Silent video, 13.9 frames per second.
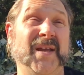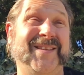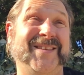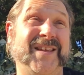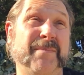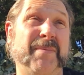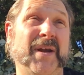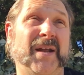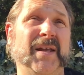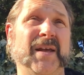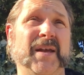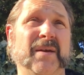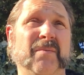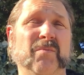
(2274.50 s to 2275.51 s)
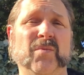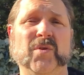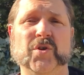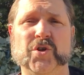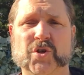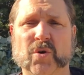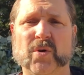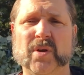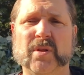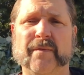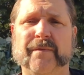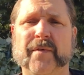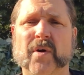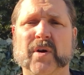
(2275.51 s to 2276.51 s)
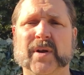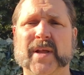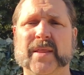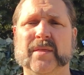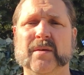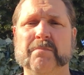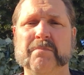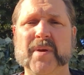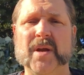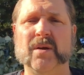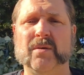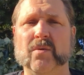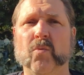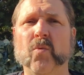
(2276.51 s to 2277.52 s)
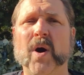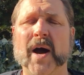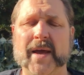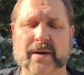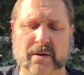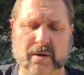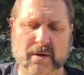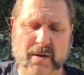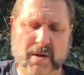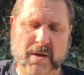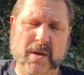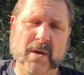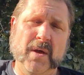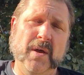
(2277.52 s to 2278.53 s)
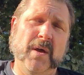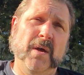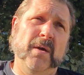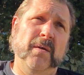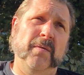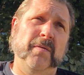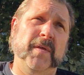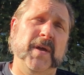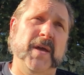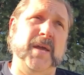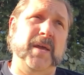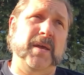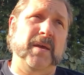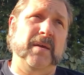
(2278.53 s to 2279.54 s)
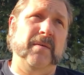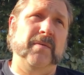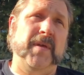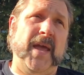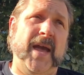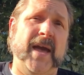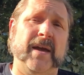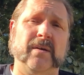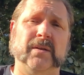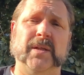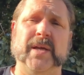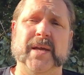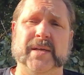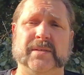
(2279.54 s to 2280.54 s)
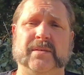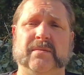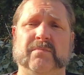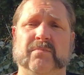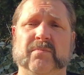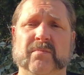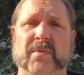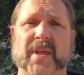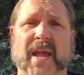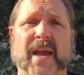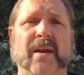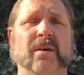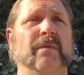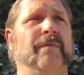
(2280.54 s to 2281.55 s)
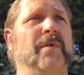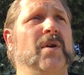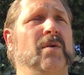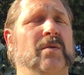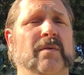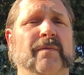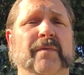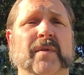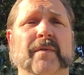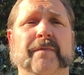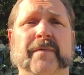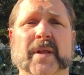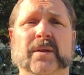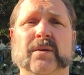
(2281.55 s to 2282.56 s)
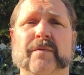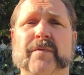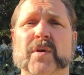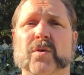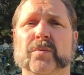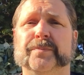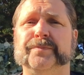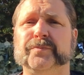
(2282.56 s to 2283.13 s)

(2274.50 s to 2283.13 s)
typically, the shorter the focal length, the bigger, the wider the angle is, the angle of view, the field of view.